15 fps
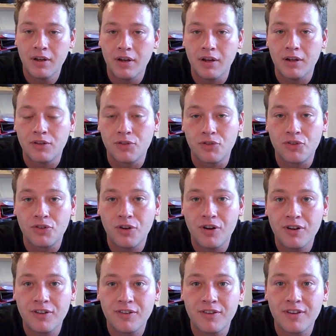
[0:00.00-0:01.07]
To
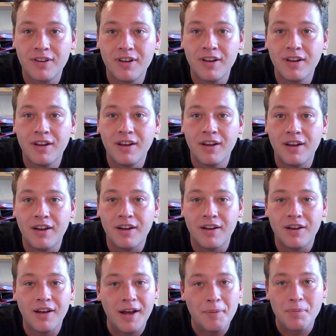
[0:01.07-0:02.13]
start,
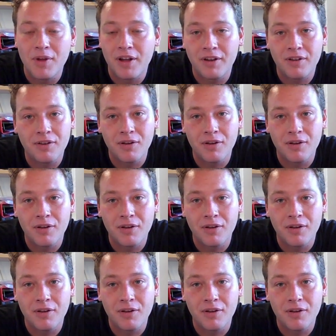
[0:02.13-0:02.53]
I'm not